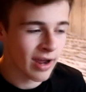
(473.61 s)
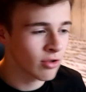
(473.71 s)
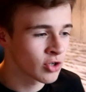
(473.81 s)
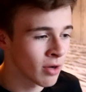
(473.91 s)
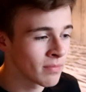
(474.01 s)
Try
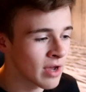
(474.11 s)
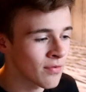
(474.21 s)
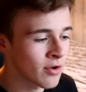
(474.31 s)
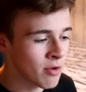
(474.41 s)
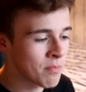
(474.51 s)
to do something
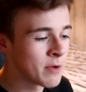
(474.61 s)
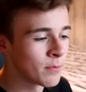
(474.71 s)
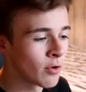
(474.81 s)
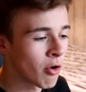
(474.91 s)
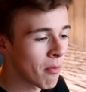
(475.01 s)
different than
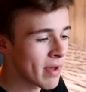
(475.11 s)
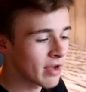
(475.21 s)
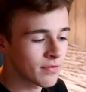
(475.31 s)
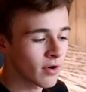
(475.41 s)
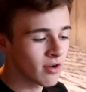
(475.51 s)
people
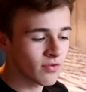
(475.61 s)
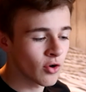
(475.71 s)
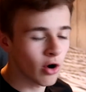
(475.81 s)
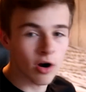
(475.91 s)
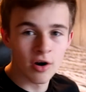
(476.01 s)
making fun
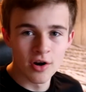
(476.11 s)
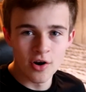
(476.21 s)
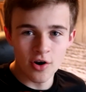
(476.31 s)
of you or